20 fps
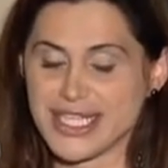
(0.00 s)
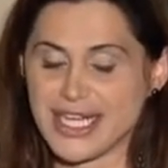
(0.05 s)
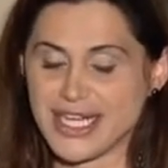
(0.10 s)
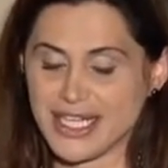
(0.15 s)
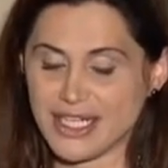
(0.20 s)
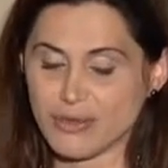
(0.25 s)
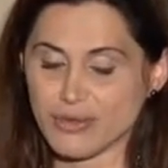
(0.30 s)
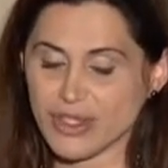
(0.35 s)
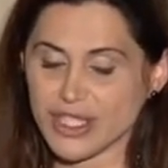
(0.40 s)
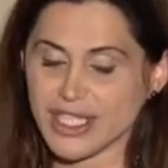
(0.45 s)

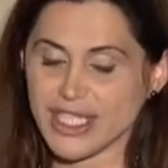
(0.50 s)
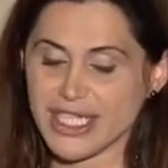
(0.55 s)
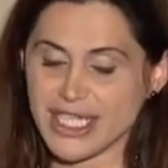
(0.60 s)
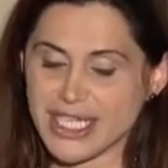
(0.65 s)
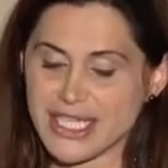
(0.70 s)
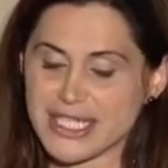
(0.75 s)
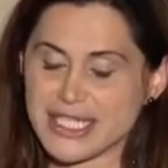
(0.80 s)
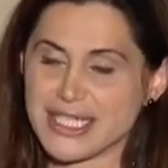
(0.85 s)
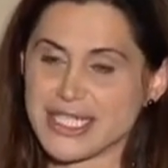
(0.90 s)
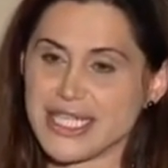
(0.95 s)
And it
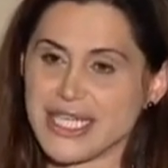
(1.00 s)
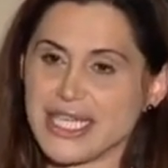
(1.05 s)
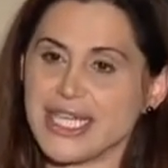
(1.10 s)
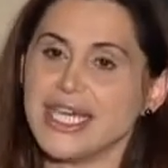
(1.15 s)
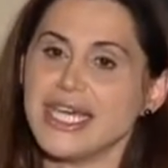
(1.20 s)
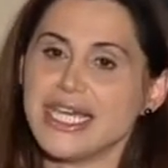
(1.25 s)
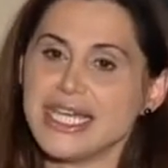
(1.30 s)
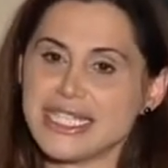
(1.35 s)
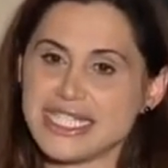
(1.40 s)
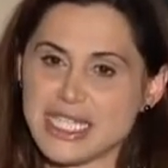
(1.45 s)
really is the
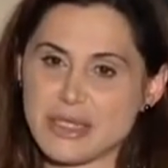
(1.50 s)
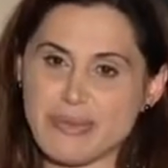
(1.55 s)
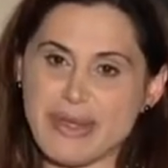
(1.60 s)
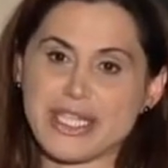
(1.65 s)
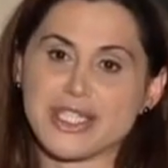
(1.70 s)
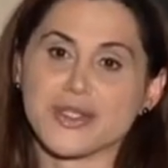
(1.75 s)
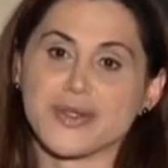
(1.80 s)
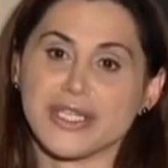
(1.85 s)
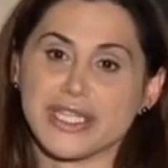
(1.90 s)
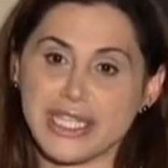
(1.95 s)

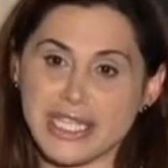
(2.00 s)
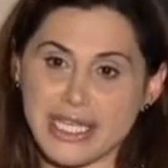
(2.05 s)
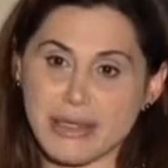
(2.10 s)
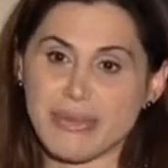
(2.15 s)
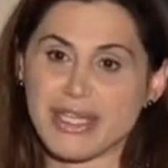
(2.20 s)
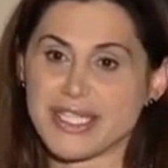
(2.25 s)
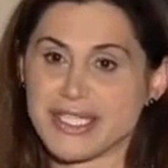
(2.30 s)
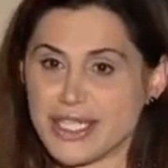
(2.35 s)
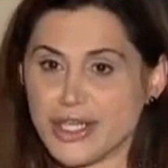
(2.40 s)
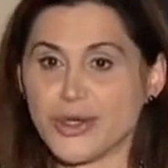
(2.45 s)
suspensory
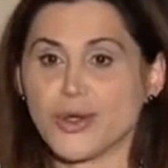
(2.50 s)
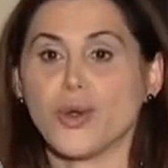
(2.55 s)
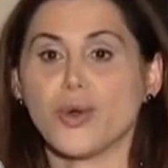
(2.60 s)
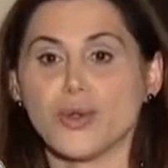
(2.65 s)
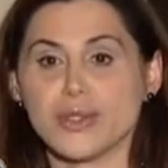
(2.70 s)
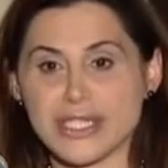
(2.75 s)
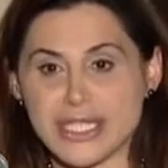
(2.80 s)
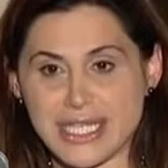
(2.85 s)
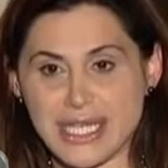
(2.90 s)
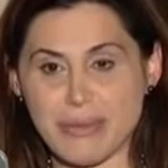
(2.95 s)
ligaments that are
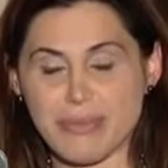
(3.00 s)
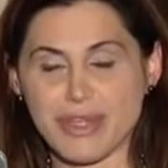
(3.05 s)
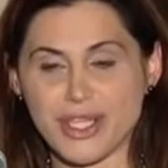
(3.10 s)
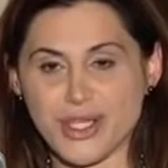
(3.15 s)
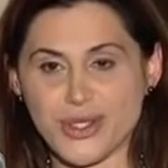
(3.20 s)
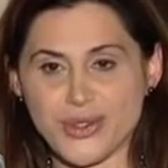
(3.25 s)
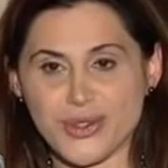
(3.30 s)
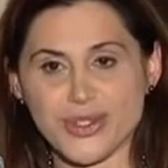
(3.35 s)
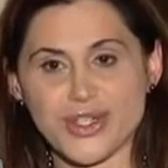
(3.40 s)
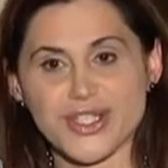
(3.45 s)
holding up
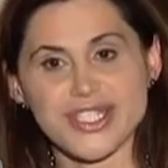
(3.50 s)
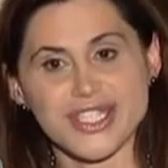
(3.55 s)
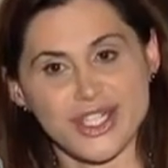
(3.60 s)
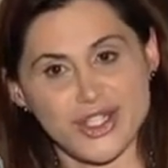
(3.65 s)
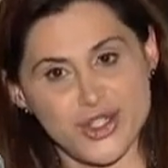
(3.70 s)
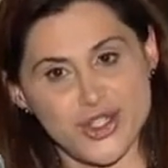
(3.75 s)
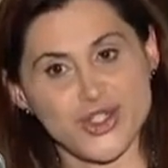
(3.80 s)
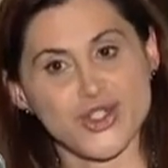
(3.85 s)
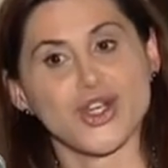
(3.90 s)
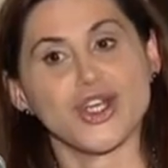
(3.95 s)
the uterus that
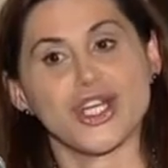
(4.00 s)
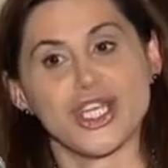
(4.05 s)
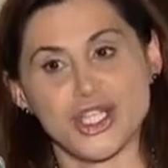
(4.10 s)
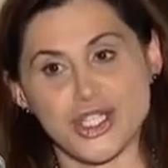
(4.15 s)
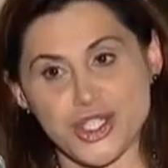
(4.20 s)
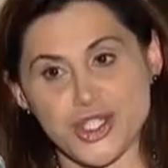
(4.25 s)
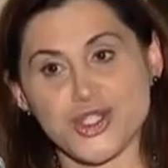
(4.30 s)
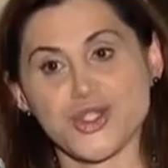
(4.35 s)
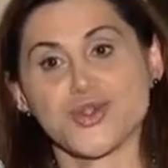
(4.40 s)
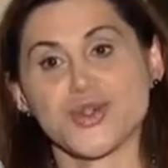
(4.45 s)
are starting
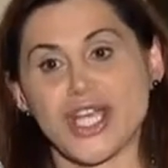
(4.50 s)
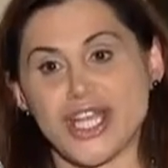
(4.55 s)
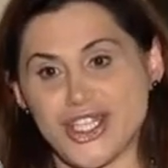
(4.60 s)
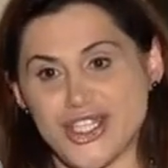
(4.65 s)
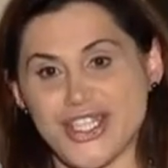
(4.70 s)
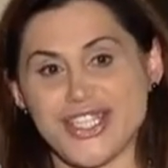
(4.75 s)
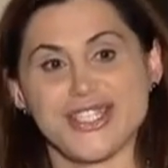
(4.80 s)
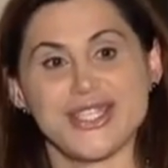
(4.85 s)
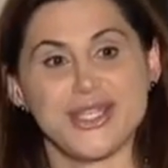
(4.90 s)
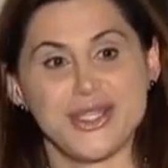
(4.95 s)
to
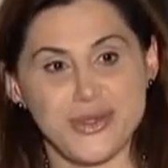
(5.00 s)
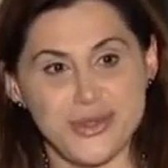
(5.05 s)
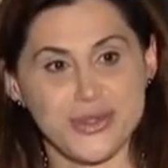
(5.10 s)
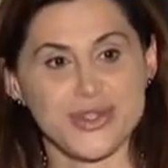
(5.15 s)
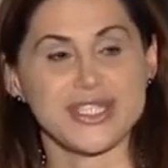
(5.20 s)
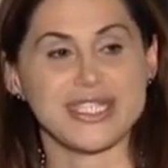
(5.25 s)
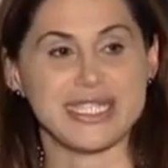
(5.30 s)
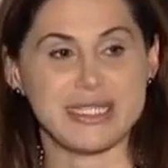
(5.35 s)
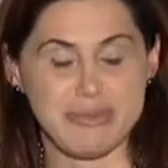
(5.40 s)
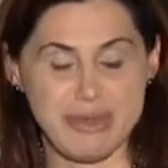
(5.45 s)
stretch as the
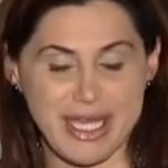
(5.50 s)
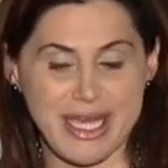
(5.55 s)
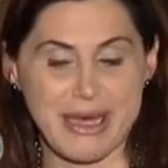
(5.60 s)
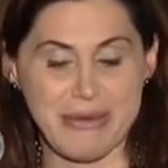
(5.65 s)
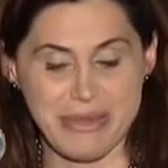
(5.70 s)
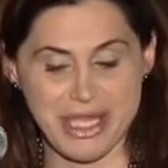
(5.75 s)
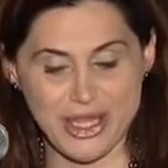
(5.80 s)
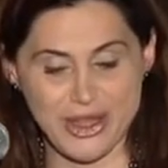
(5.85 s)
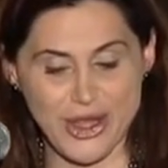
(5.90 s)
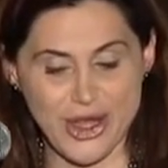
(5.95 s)
uterus is
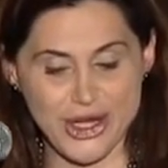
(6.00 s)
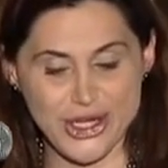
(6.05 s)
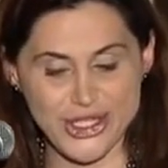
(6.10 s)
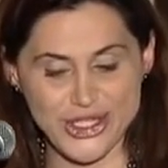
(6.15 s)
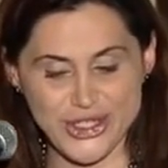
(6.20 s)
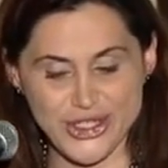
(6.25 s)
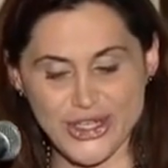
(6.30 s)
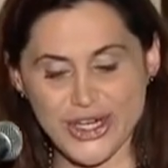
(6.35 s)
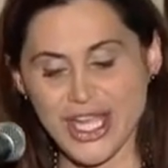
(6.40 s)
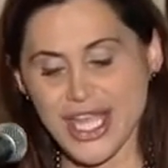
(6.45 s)
becoming
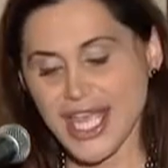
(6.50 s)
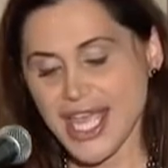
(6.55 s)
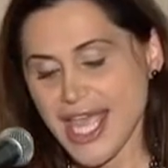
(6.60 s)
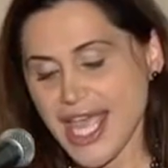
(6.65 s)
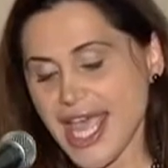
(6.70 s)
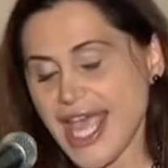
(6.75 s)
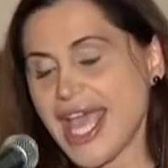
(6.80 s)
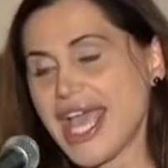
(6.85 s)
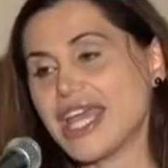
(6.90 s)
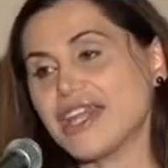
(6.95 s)
larger.
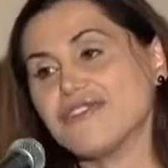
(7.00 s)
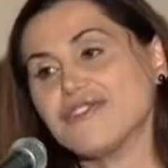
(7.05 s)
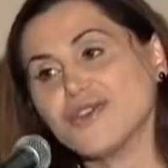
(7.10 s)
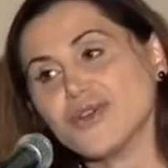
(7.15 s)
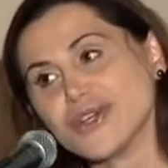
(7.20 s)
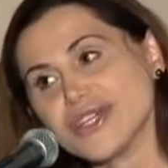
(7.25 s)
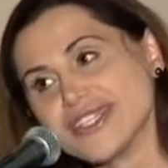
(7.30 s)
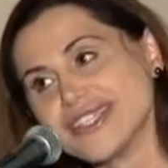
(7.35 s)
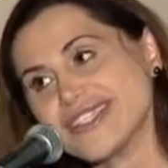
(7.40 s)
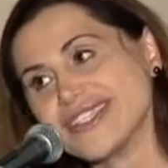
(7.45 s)
And of
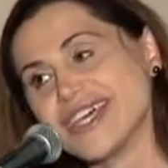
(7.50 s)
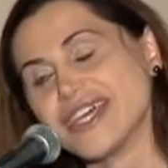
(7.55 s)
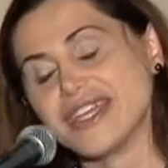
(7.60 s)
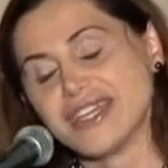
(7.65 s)
course,